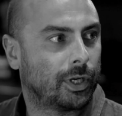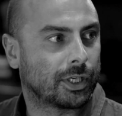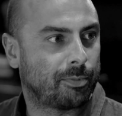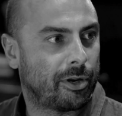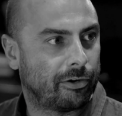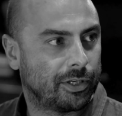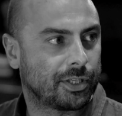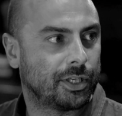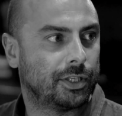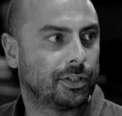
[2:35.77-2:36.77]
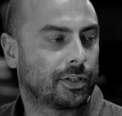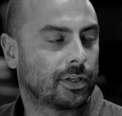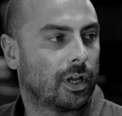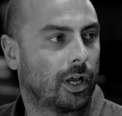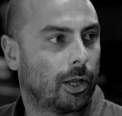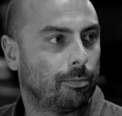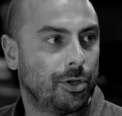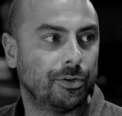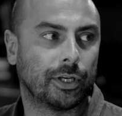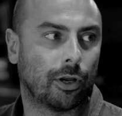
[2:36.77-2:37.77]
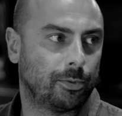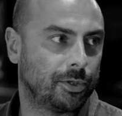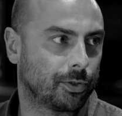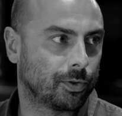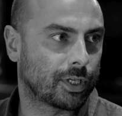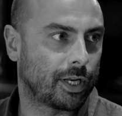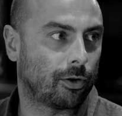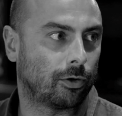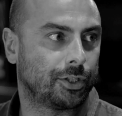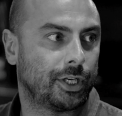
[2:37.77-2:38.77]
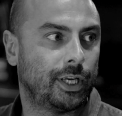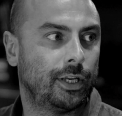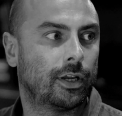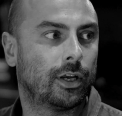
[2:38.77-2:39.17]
experiences using open source technology,